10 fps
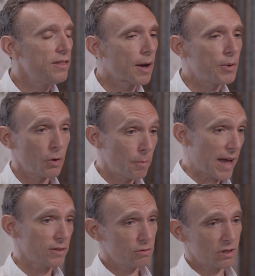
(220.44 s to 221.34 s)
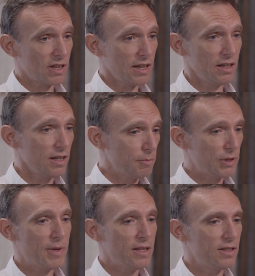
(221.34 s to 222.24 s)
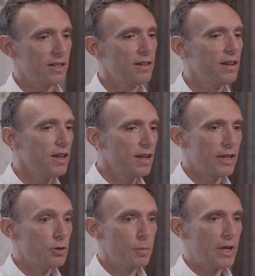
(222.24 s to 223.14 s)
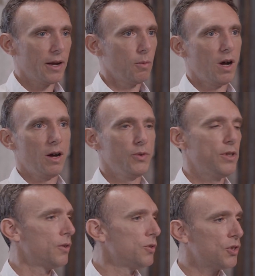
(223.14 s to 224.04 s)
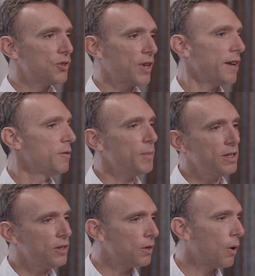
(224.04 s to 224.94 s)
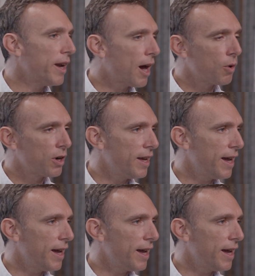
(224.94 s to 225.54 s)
I would go back to the client, implement it, and they would be like, "Wow, you know, you just saved me, you know, an hour a